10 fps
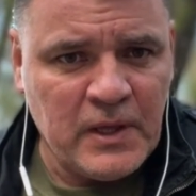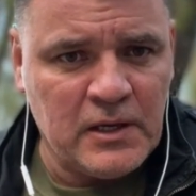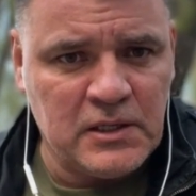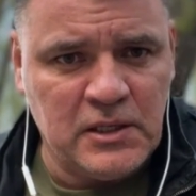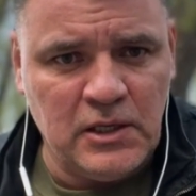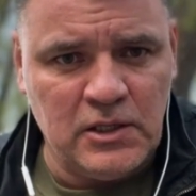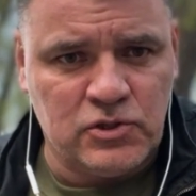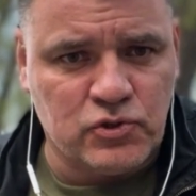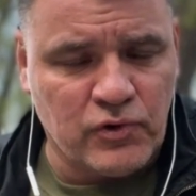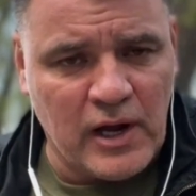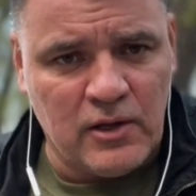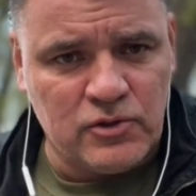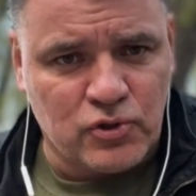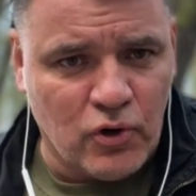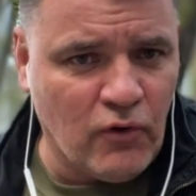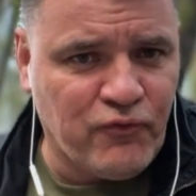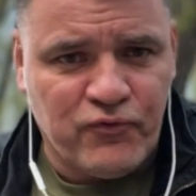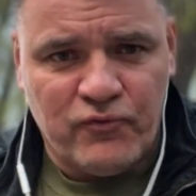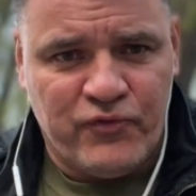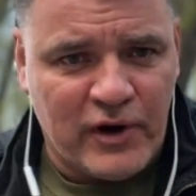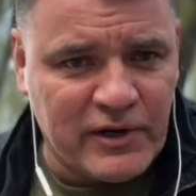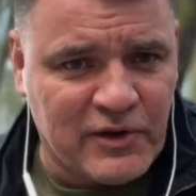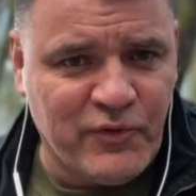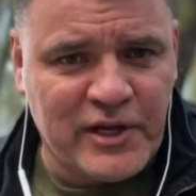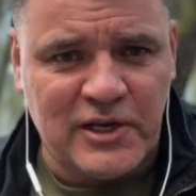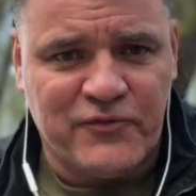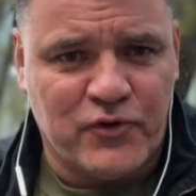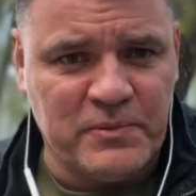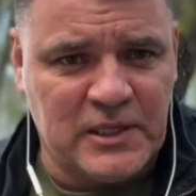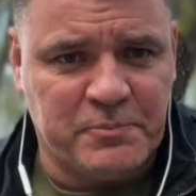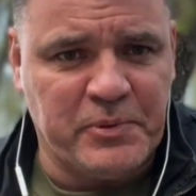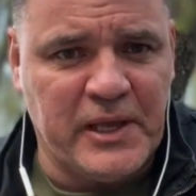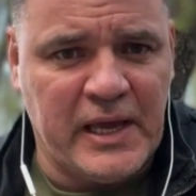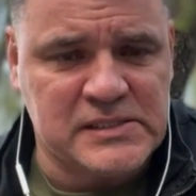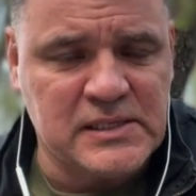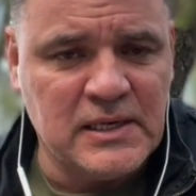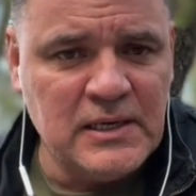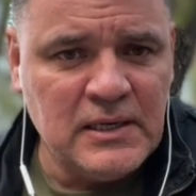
and he drove very quickly from that place.